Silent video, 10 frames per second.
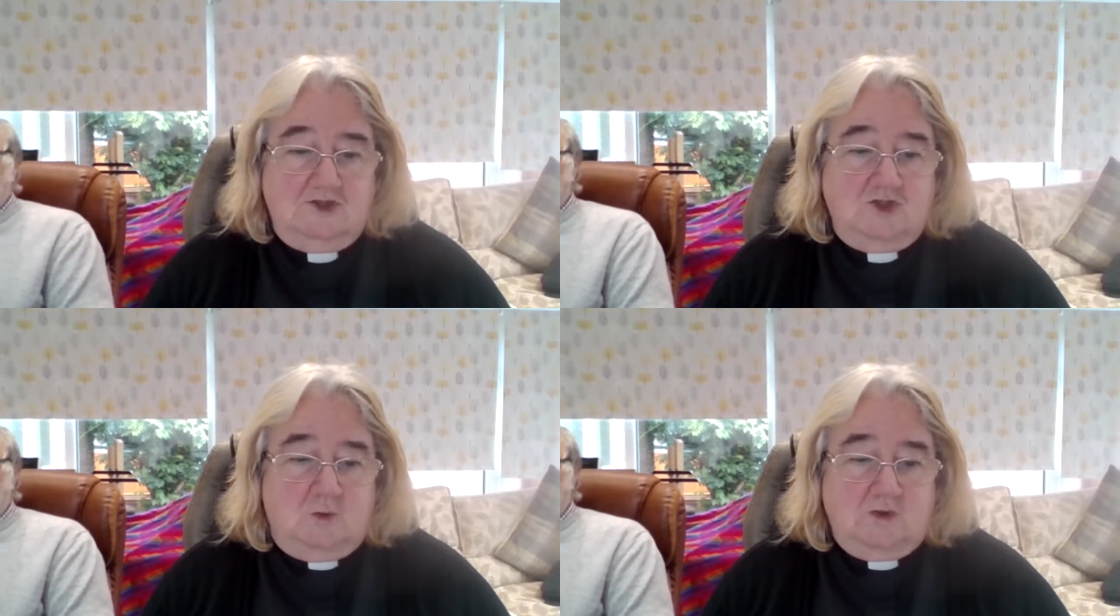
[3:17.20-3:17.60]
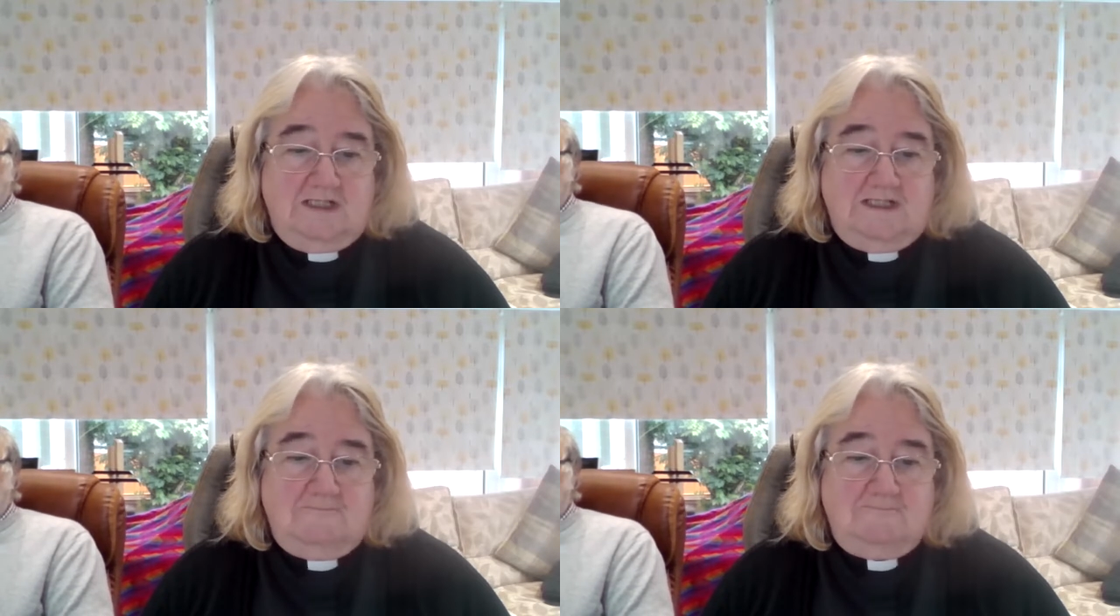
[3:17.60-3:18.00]

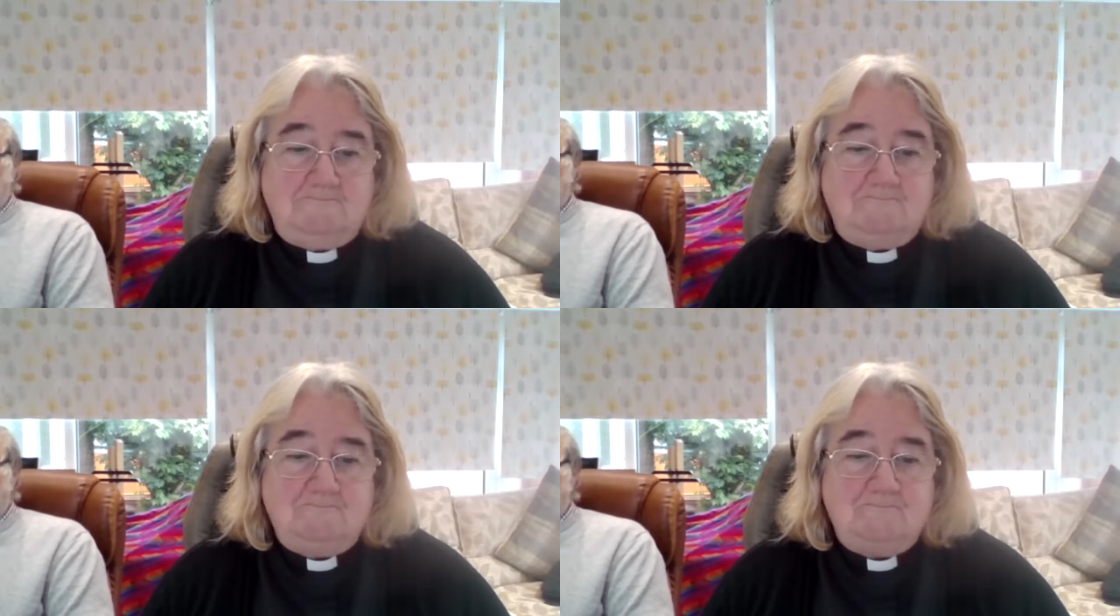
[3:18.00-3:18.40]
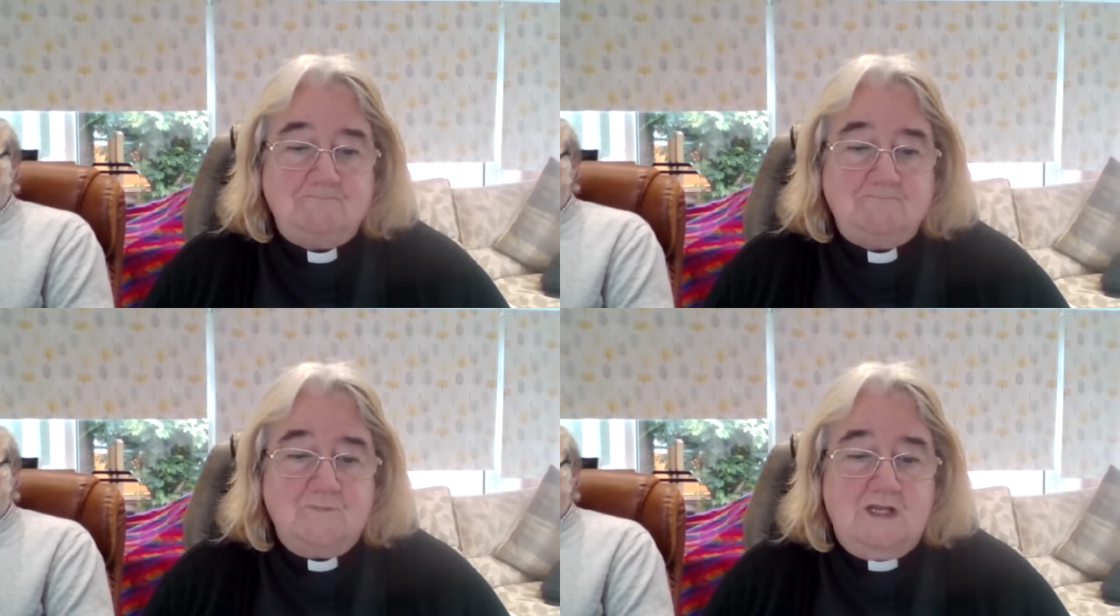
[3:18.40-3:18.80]
shortly.
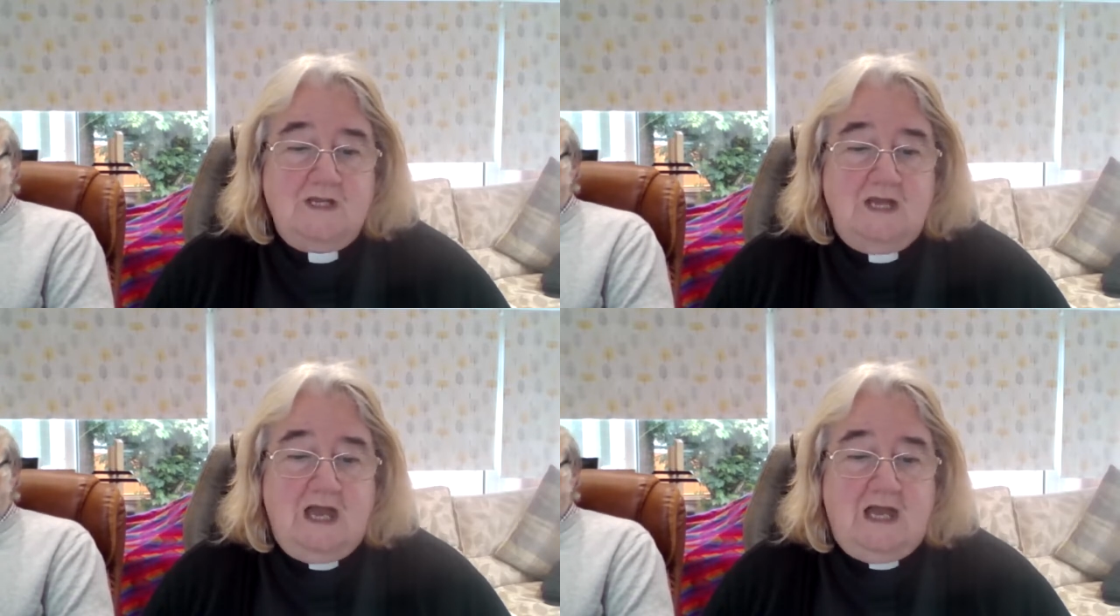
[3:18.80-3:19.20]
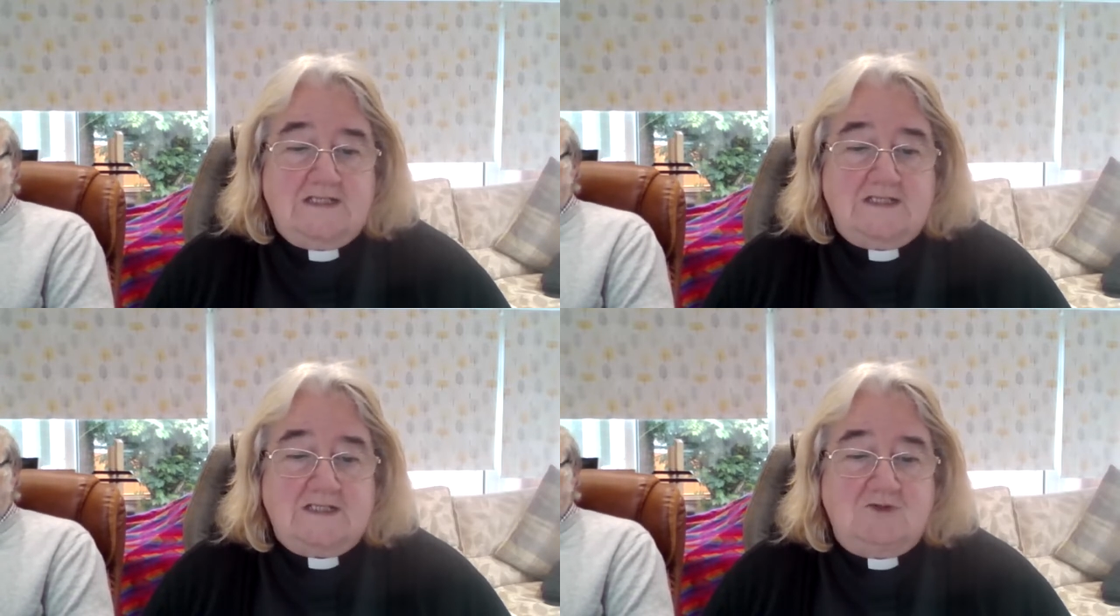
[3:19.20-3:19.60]

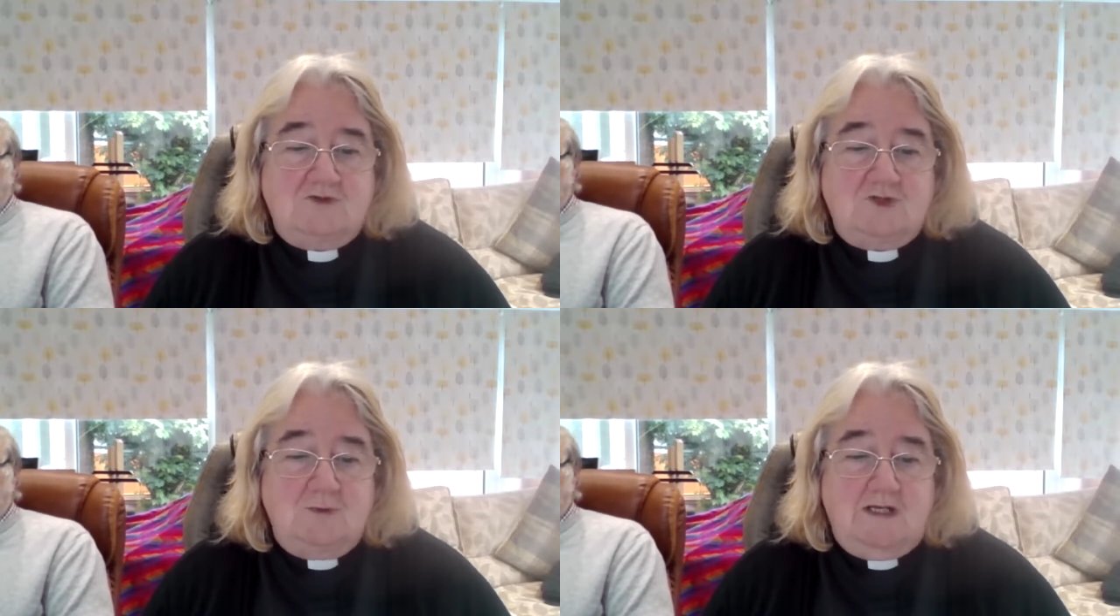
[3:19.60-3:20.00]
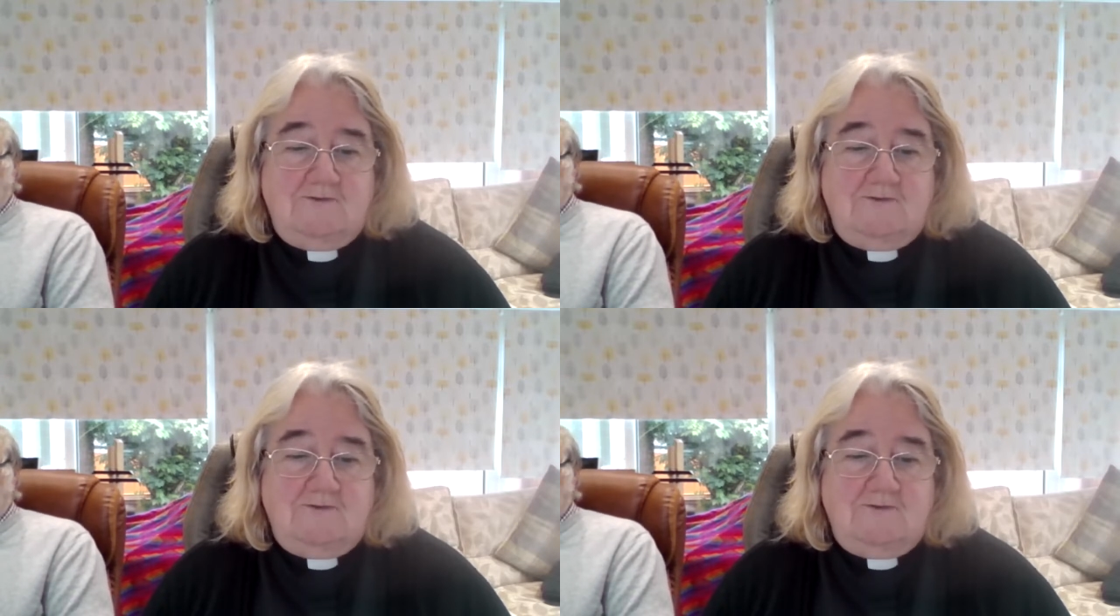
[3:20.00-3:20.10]
And as usual,